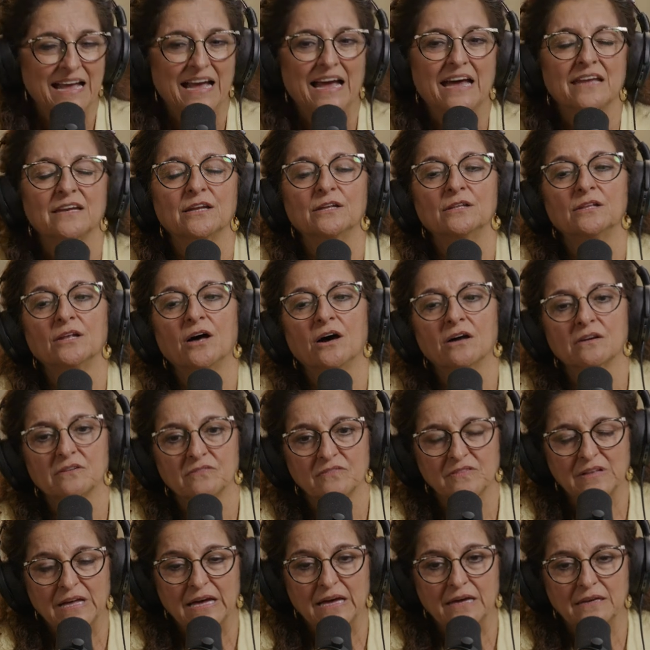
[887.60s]
And a lot
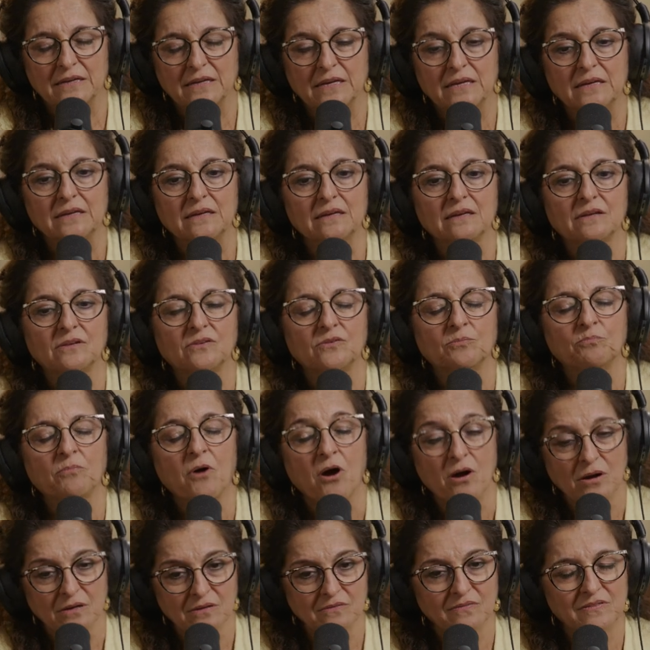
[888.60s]
of that is
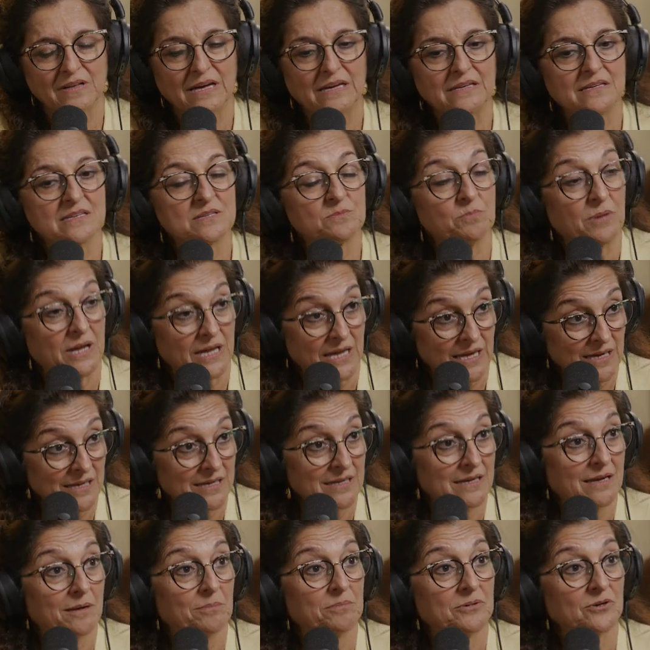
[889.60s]
part of that is picking
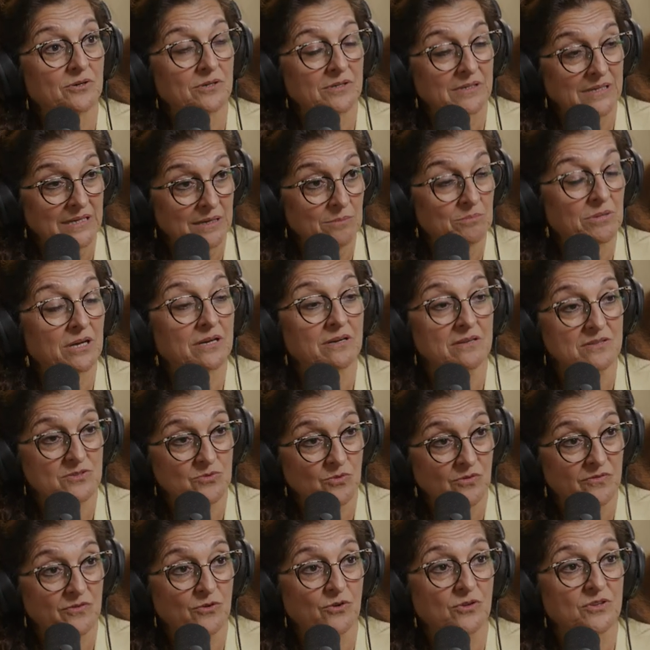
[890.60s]
it up early because
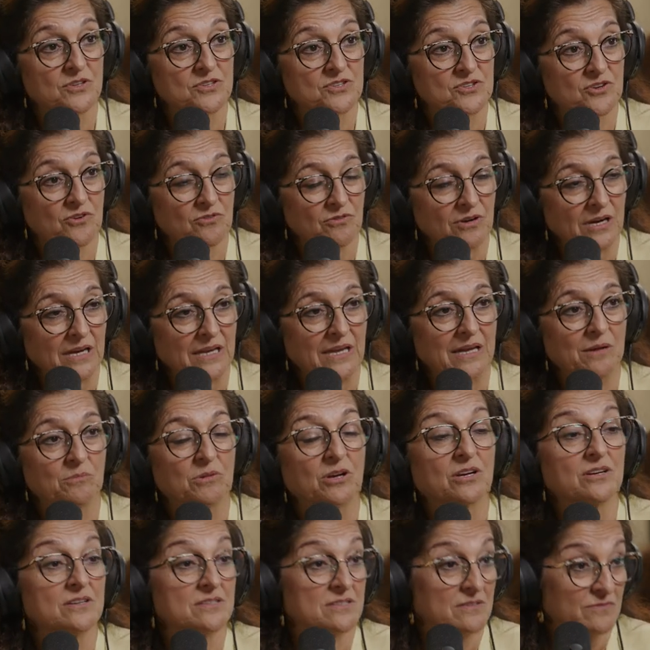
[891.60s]
with all the screening,
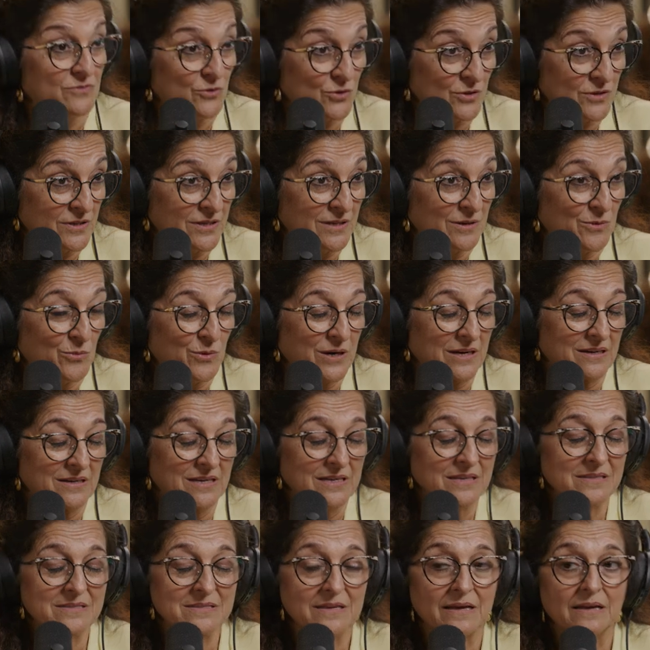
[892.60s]
because of all the
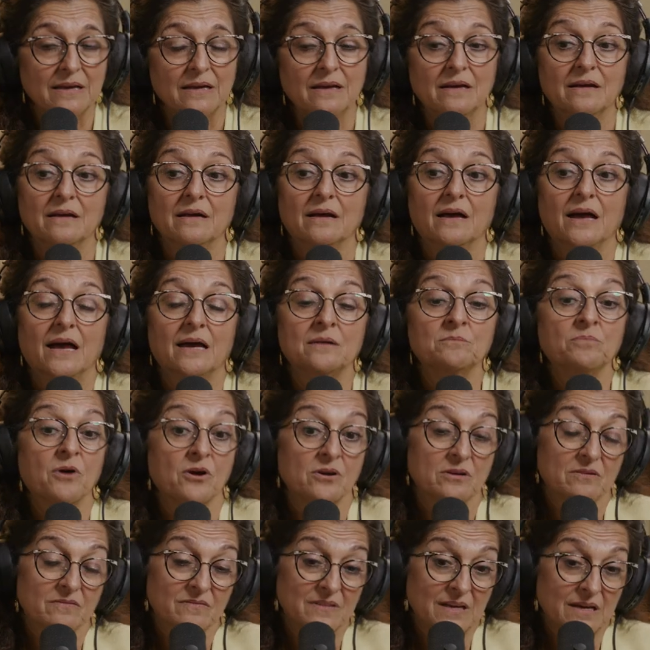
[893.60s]
awareness. And
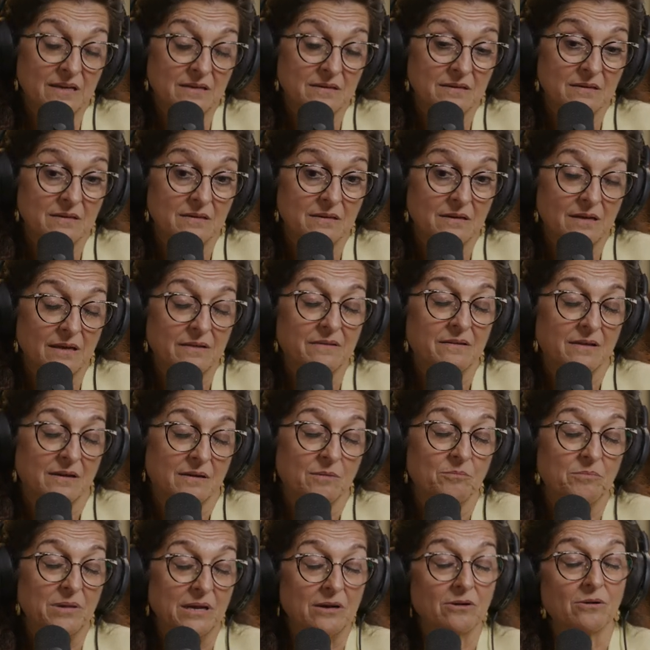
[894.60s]
part of that, I think
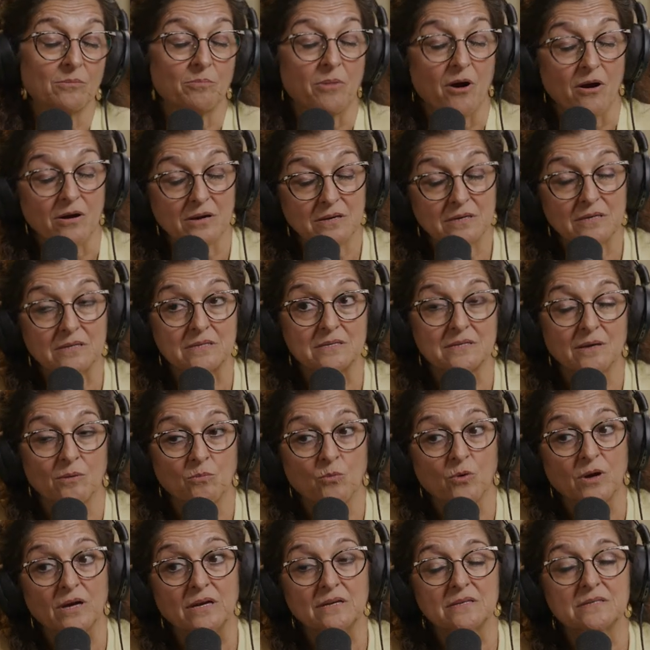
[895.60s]
a bigger part in some
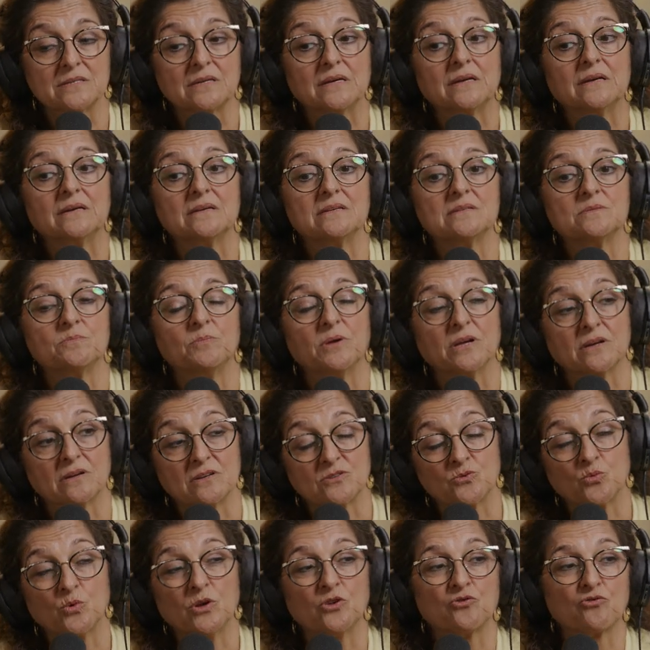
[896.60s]
ways, is
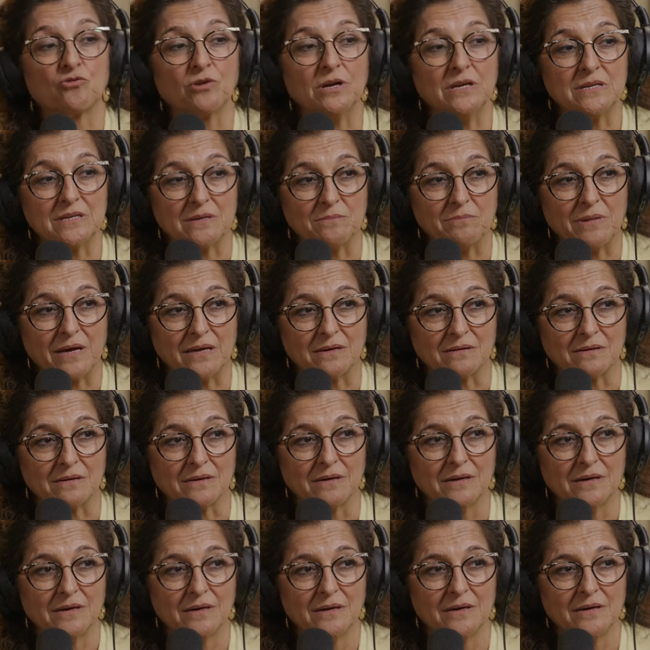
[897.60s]
because we treat it better.
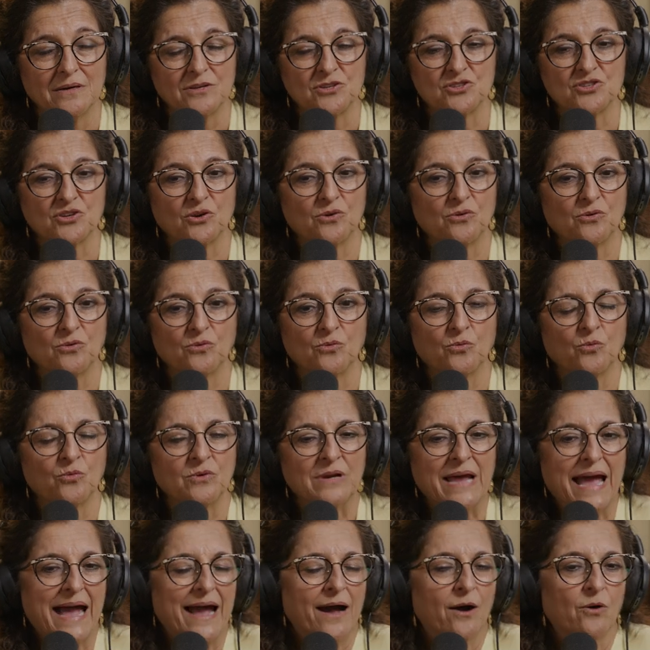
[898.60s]
So
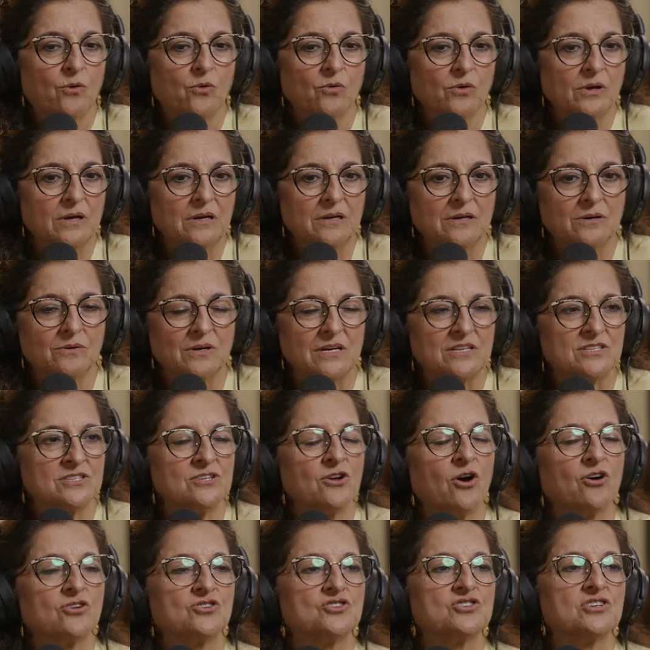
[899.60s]
now, you know, it's
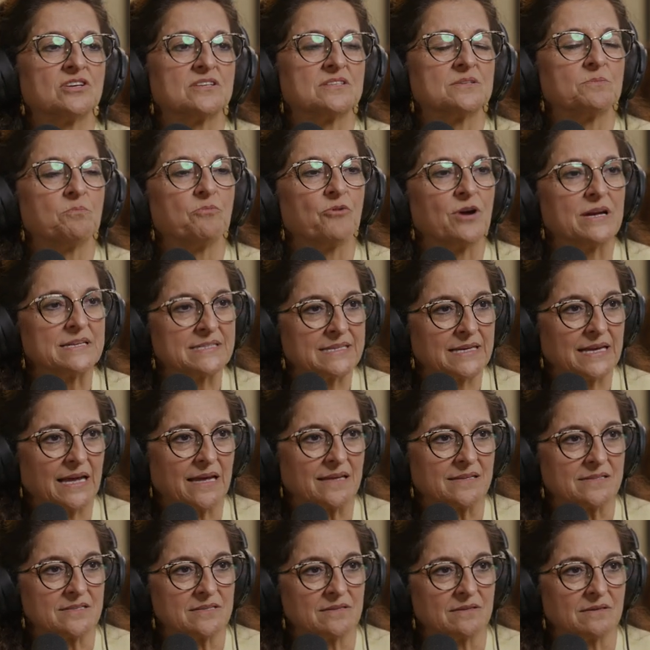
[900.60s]
not just breast
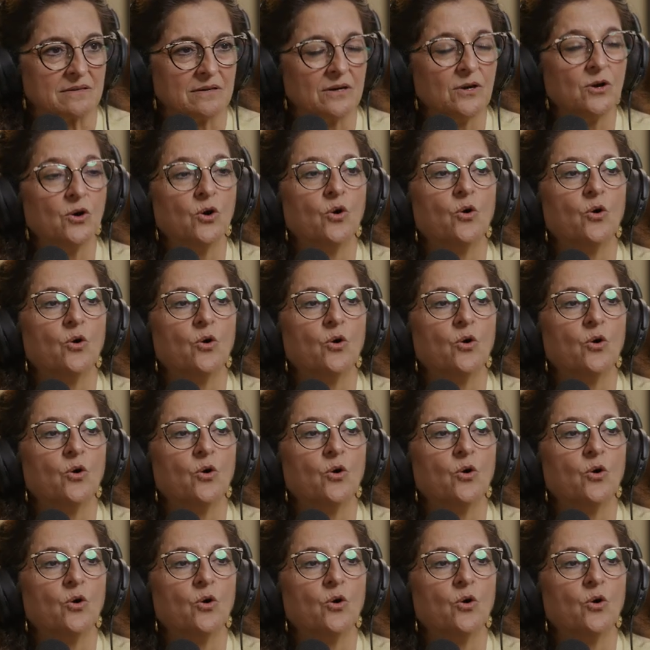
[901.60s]
cancer.